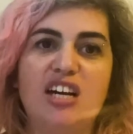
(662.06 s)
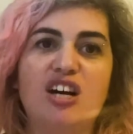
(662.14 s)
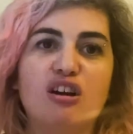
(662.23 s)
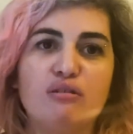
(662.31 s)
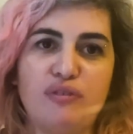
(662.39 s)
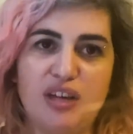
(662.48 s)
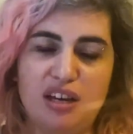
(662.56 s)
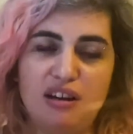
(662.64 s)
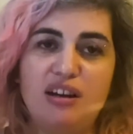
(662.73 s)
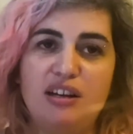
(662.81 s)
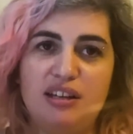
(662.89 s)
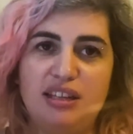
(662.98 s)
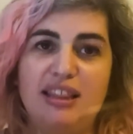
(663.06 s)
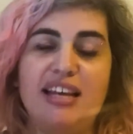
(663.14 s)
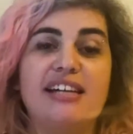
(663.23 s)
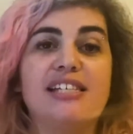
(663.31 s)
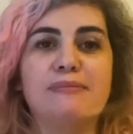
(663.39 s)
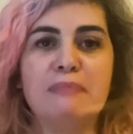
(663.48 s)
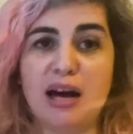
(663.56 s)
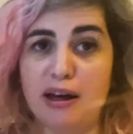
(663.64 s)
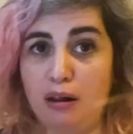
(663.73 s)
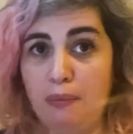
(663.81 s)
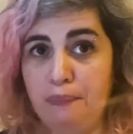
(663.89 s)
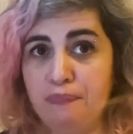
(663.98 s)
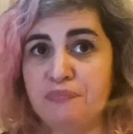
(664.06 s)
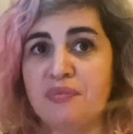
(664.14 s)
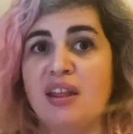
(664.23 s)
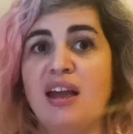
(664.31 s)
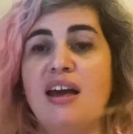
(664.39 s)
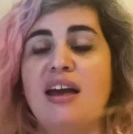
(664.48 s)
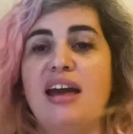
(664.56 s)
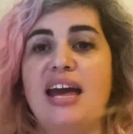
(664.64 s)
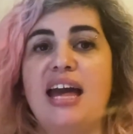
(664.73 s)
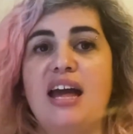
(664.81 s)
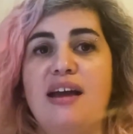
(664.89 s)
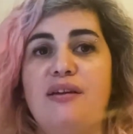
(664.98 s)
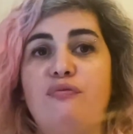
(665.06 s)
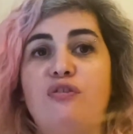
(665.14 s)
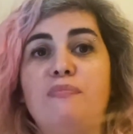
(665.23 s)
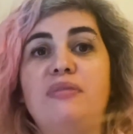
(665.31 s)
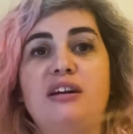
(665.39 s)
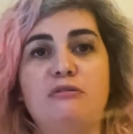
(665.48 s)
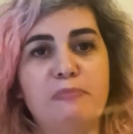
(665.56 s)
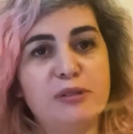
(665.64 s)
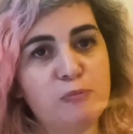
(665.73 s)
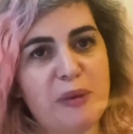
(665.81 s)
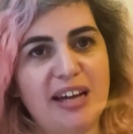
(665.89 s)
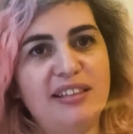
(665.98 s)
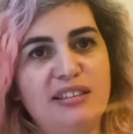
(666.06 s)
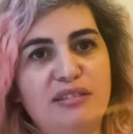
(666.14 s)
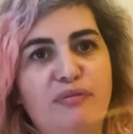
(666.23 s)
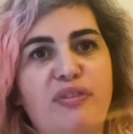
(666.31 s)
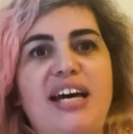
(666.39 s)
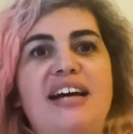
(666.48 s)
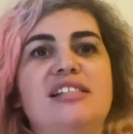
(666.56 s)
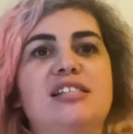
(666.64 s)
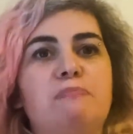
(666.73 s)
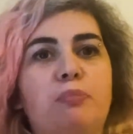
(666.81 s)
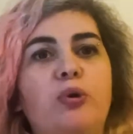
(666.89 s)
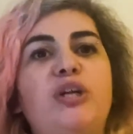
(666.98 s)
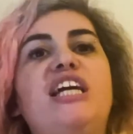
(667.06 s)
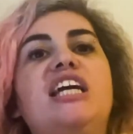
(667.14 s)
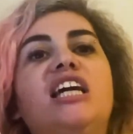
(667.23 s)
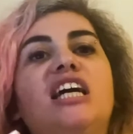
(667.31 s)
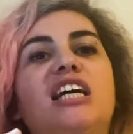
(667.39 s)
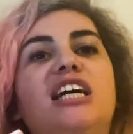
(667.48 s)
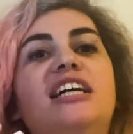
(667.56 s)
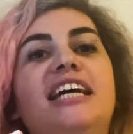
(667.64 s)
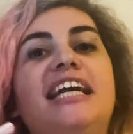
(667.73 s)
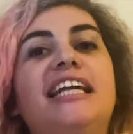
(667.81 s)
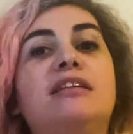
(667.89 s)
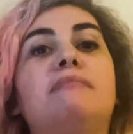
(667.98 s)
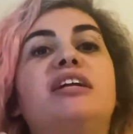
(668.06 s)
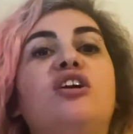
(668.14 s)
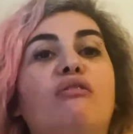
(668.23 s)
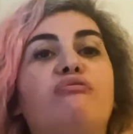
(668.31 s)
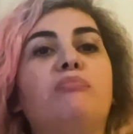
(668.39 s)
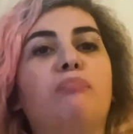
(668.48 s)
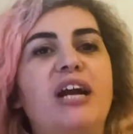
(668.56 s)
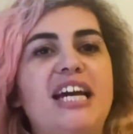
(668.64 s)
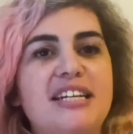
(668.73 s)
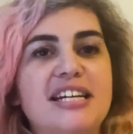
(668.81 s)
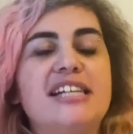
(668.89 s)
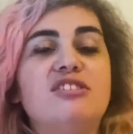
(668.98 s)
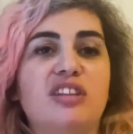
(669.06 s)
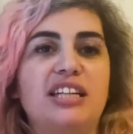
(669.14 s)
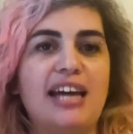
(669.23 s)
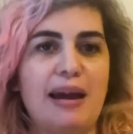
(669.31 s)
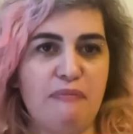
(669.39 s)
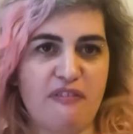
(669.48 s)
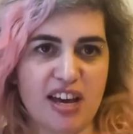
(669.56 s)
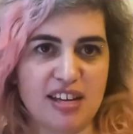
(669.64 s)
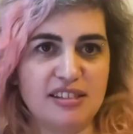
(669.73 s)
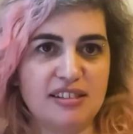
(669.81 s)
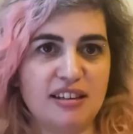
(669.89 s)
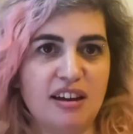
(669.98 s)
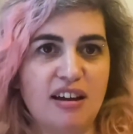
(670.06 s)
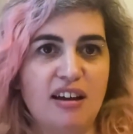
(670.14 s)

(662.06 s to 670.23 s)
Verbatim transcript: curvy, like a smile. And from their perspective, that's putting an element of the brand into the typeface.